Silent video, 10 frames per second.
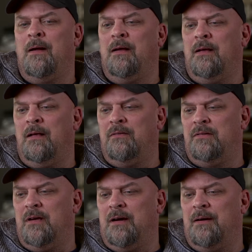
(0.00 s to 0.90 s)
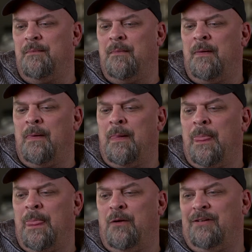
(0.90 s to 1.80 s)
is
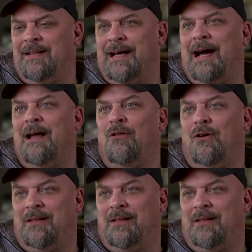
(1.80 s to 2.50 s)
there's a dialogue